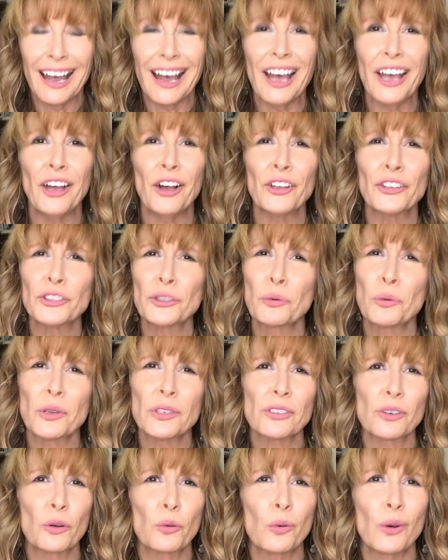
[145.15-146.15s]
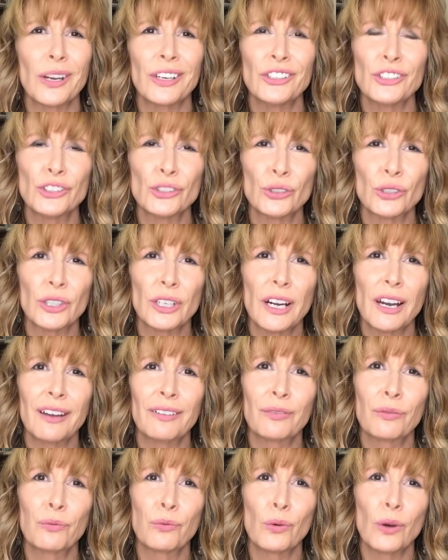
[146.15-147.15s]
I also wasn't quite sure
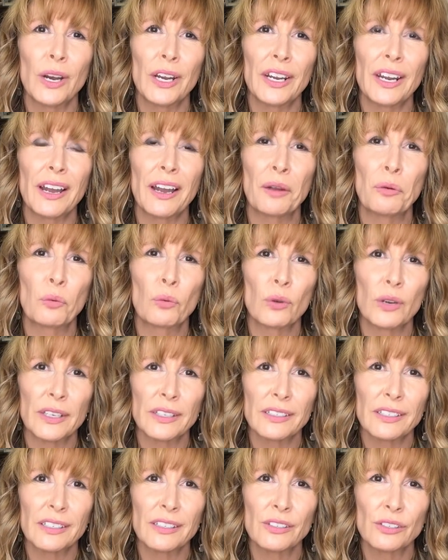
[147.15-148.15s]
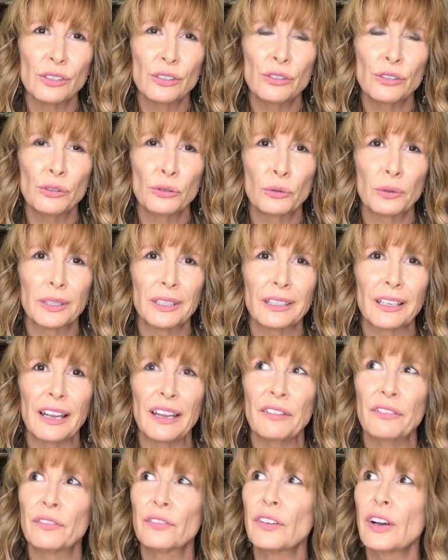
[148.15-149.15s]
of what I wanted to do in
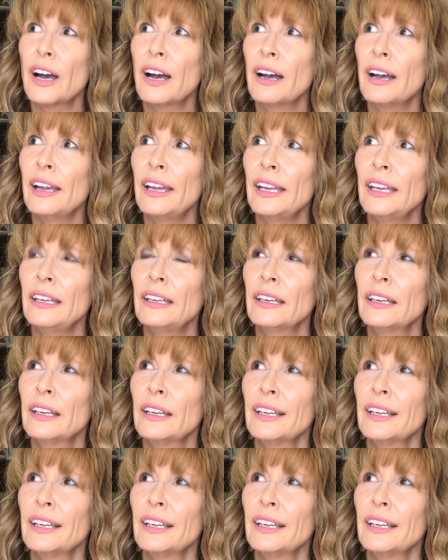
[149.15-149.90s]
life. I